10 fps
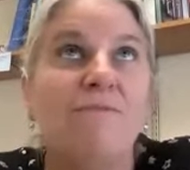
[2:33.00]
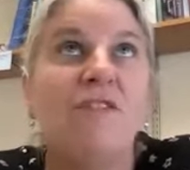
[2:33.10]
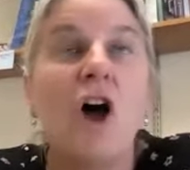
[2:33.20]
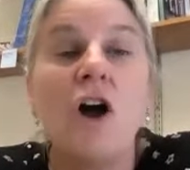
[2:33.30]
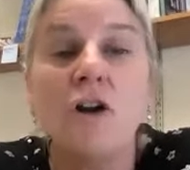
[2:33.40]

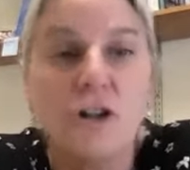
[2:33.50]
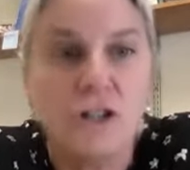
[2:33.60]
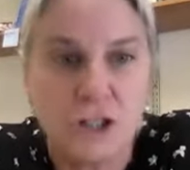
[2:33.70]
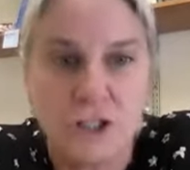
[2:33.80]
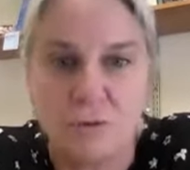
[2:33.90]

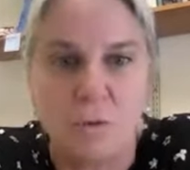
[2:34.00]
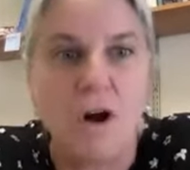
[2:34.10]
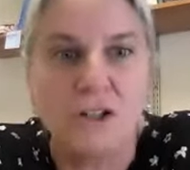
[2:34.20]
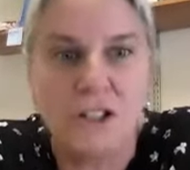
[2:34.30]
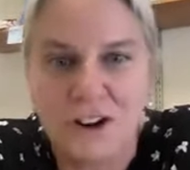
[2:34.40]
large
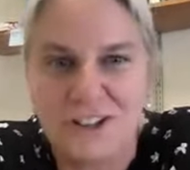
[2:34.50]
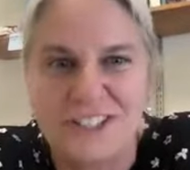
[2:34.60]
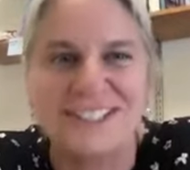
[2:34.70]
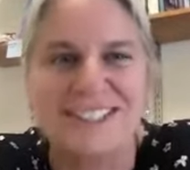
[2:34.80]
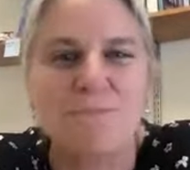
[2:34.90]
wall
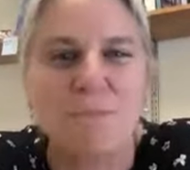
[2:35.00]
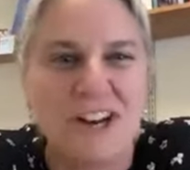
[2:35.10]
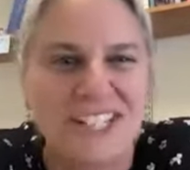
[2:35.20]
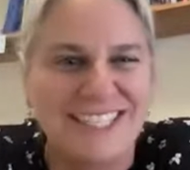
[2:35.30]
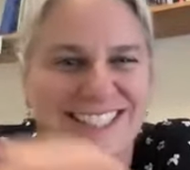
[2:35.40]
charts and
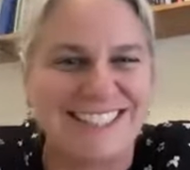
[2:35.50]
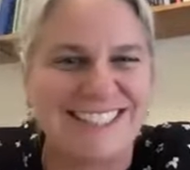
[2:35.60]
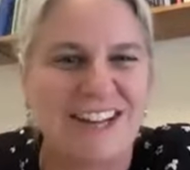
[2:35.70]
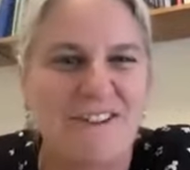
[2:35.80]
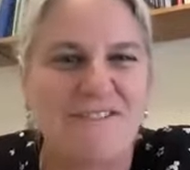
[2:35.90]
spreadsheets and
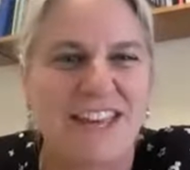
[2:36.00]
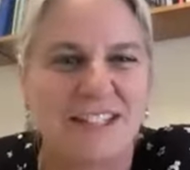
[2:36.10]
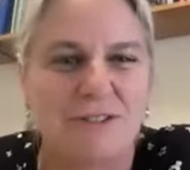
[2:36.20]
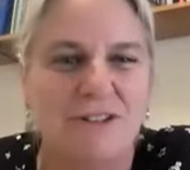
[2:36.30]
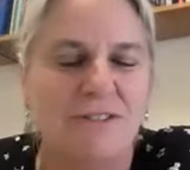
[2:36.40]
stuff that
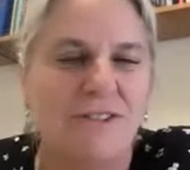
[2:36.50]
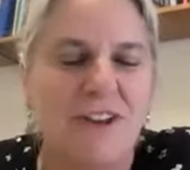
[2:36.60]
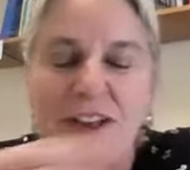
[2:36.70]
sort of